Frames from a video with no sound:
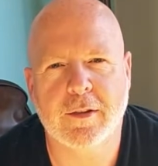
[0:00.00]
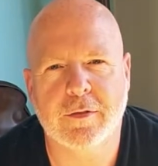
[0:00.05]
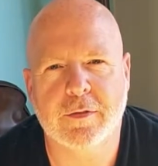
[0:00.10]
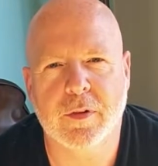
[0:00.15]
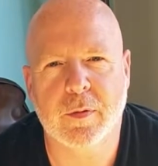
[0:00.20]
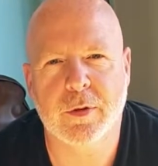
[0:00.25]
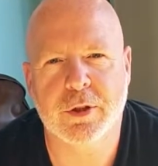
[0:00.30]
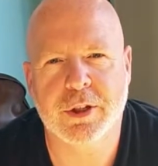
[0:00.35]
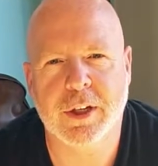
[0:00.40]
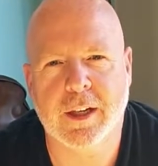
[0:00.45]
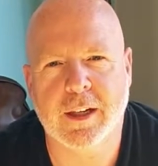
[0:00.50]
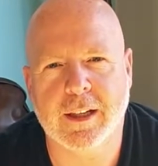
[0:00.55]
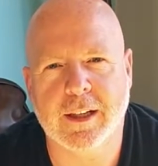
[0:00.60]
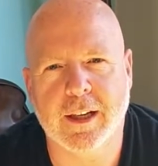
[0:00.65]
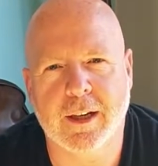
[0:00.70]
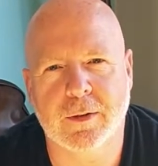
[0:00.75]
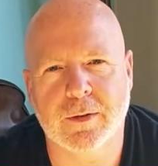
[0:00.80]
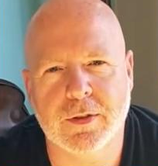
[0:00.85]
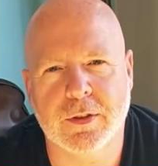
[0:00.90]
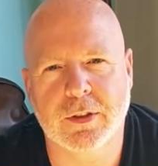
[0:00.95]
from the Jedi
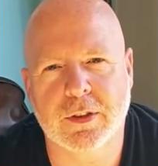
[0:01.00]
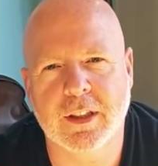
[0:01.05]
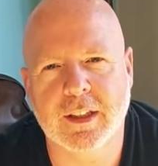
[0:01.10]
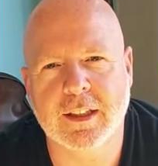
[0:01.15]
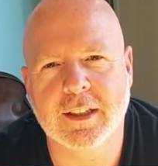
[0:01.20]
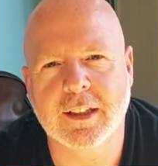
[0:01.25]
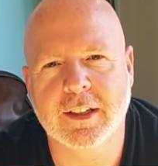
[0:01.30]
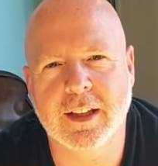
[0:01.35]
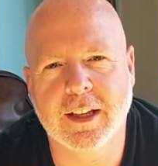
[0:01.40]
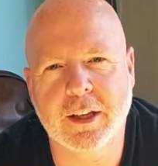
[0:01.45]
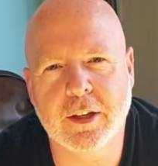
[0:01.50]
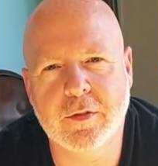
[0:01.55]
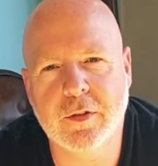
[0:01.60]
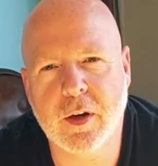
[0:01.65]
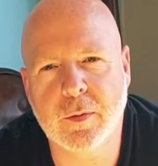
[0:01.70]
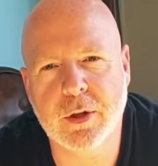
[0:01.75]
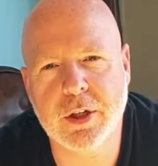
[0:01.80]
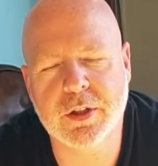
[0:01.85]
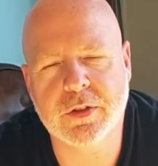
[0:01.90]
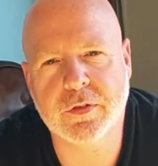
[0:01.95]
Council. Thank you
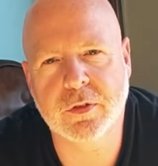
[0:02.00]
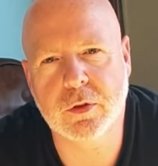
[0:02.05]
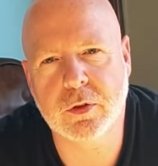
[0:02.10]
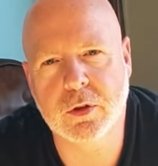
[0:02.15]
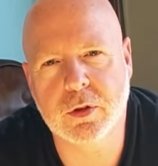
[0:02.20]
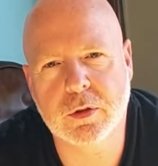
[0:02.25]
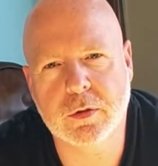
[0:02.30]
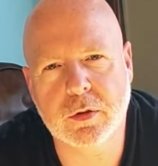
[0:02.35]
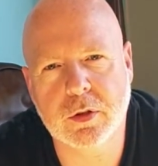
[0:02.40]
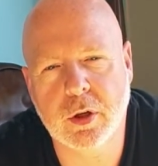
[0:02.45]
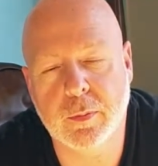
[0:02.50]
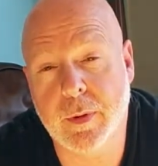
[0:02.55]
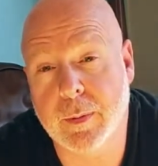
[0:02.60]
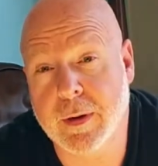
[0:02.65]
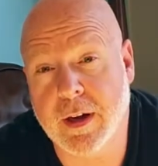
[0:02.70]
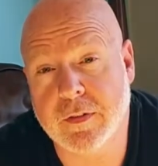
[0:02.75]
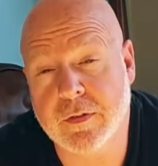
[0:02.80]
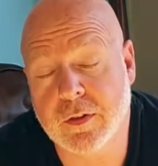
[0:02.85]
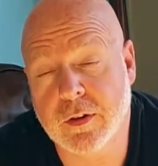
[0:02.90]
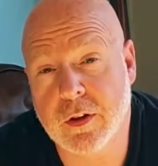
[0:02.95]
very much for coming
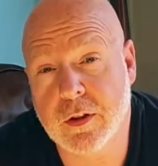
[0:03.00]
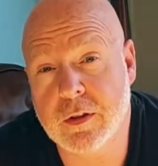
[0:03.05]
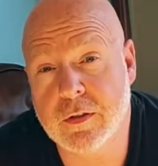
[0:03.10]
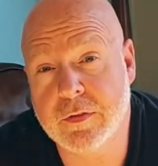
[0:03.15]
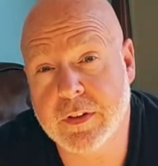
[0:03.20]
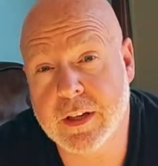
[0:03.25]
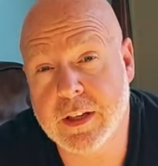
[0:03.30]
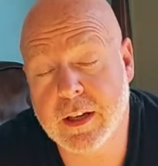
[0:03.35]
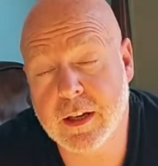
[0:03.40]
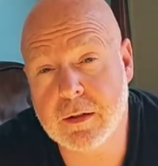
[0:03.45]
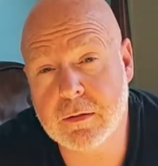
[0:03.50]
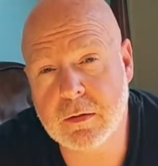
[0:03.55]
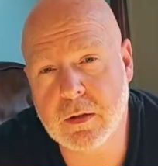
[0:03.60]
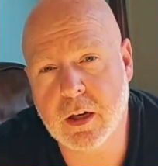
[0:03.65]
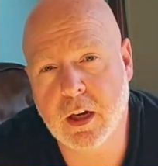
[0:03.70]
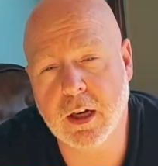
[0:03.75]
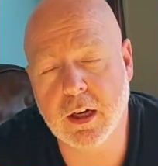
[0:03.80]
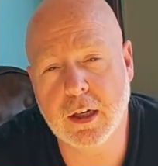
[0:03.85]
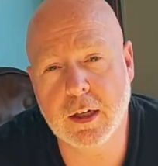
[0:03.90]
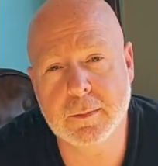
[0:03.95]
back for another video.
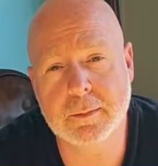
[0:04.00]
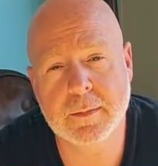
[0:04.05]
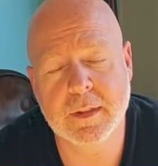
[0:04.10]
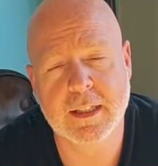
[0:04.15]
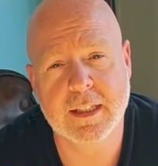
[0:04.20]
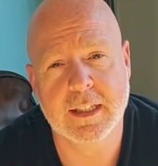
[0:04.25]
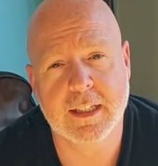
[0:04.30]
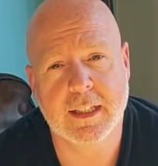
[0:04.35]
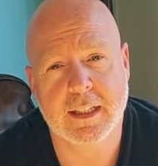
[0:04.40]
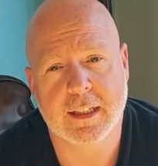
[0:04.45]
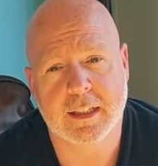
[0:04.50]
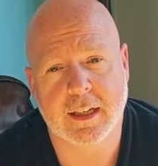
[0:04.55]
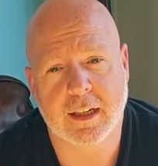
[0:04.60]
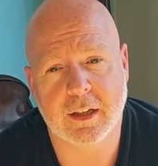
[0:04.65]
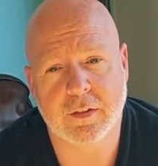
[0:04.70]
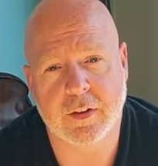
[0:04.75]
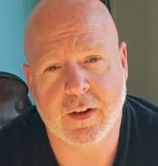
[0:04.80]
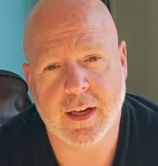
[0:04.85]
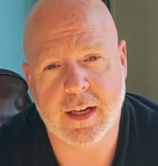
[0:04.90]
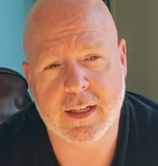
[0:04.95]

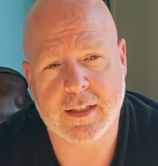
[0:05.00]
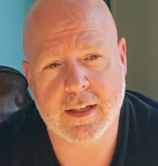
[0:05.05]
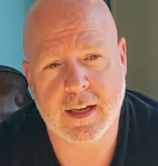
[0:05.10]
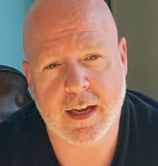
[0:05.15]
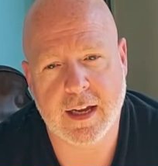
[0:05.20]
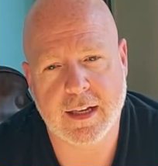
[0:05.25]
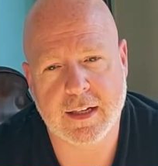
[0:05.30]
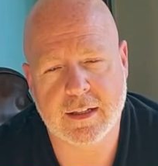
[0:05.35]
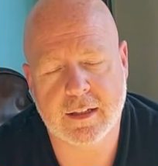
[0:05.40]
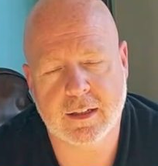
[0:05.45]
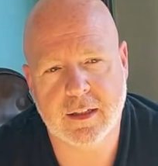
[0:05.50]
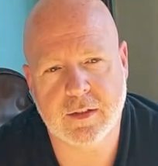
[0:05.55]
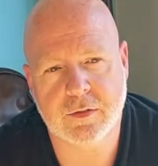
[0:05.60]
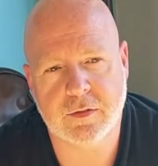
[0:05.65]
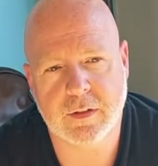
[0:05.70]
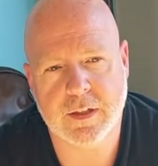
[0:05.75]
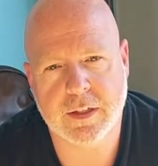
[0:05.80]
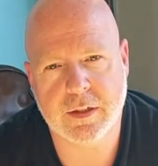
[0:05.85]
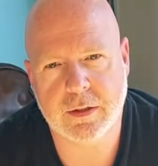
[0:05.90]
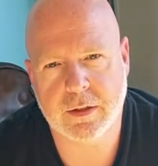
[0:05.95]
I've had a
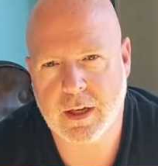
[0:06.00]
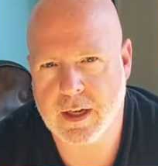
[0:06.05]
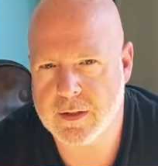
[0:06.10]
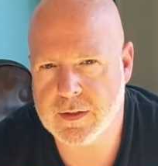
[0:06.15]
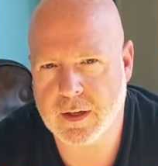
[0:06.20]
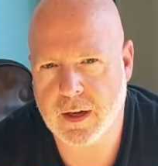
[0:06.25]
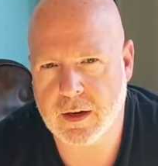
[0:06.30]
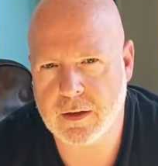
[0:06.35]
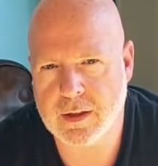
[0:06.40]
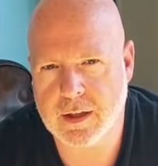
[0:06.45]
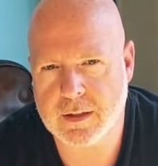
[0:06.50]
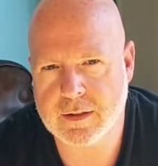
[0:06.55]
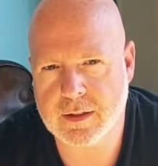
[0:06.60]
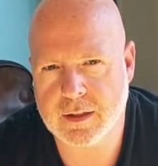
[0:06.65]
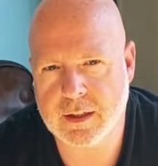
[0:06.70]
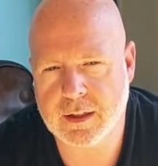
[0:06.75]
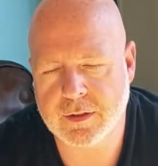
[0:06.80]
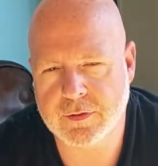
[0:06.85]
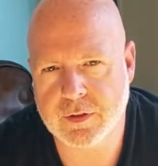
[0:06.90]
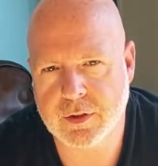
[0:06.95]
delivery 2 days ago that
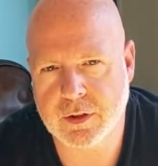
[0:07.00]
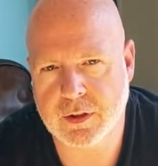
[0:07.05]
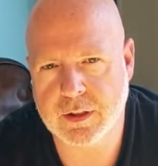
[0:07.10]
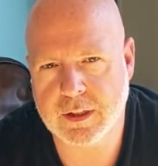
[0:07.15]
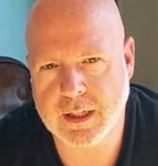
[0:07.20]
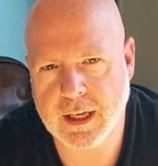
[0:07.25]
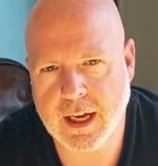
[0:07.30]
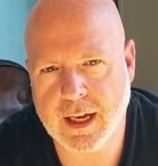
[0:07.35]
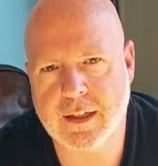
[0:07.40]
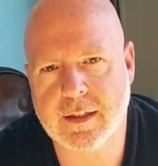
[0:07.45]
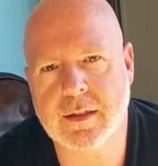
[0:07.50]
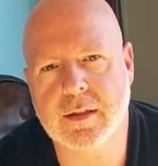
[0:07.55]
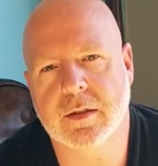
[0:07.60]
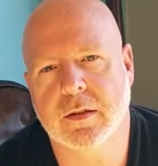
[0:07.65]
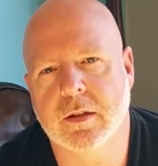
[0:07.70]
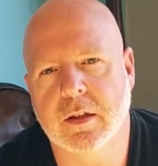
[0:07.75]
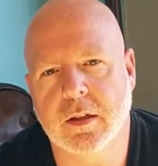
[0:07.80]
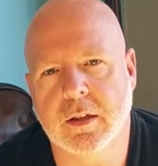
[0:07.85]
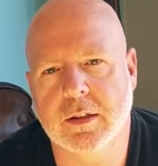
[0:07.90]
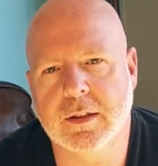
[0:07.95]
I've not
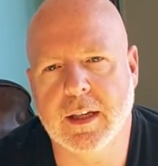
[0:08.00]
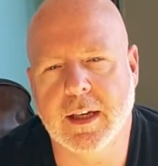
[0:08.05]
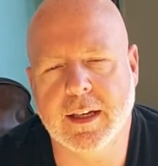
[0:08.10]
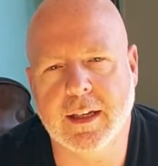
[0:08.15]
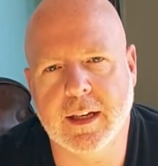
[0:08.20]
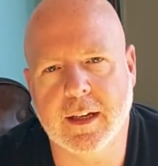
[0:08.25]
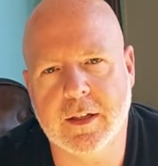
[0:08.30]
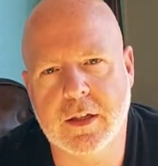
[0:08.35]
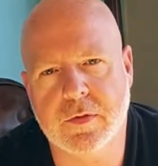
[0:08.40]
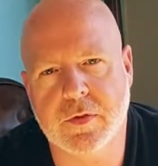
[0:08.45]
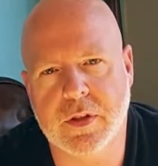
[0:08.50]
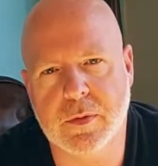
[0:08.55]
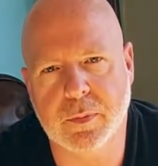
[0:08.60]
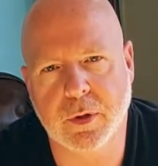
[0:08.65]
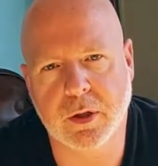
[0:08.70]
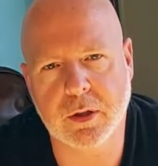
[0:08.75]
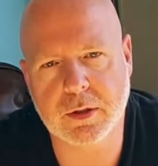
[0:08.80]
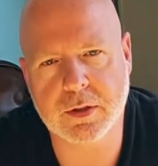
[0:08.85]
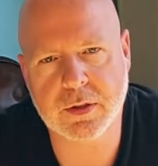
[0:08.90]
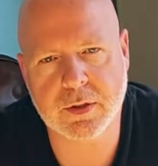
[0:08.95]
yet taken out of its
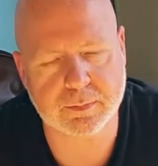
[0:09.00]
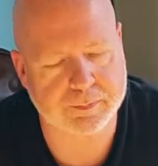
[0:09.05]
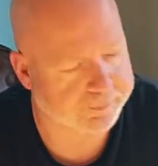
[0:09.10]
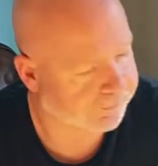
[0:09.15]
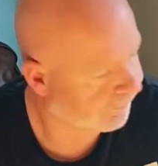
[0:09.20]
box.